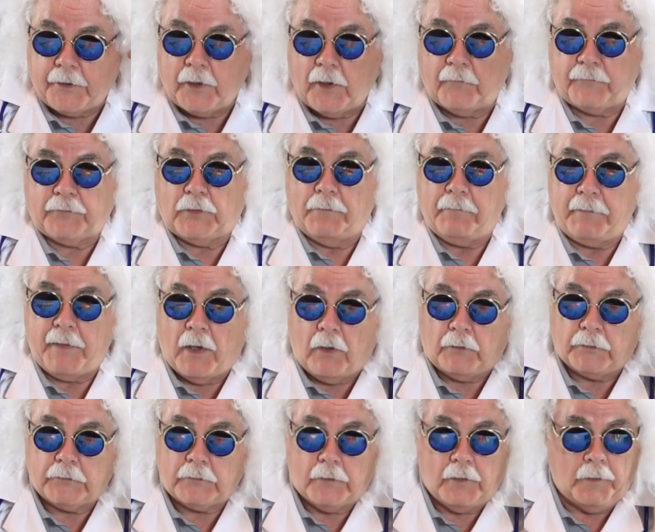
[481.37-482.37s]
enough to
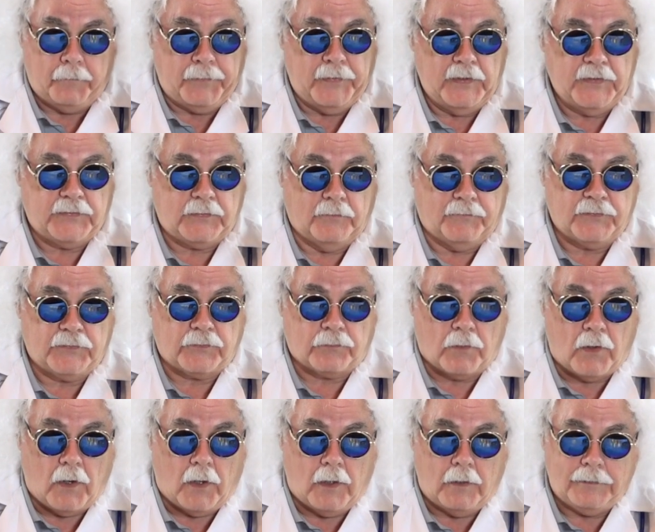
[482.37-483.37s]
melt a piece of
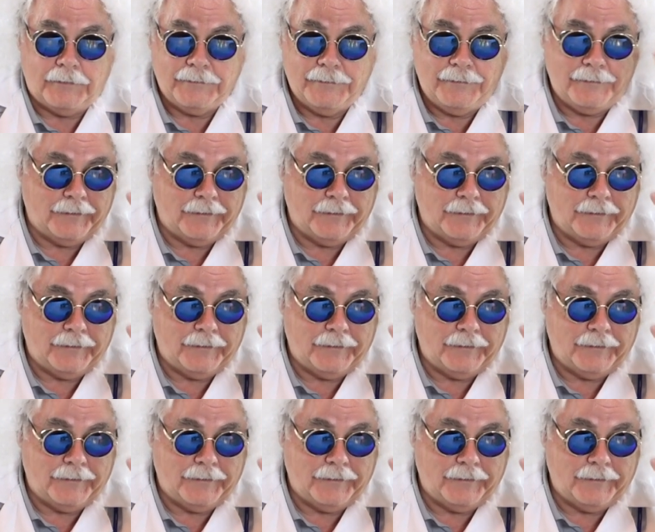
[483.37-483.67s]
straw,